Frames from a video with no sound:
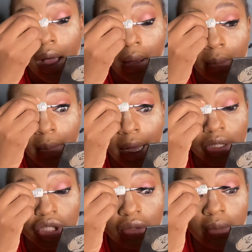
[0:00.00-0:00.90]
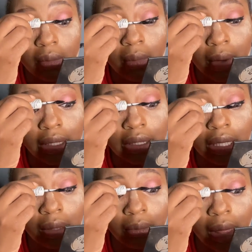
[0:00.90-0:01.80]
much
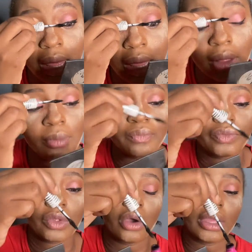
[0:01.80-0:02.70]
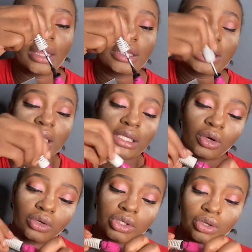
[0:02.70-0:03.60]
money, mate. Oh yeah, this is
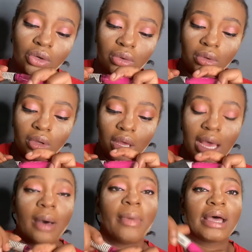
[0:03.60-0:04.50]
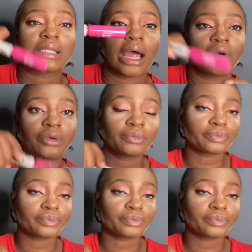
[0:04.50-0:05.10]
also by Zaron.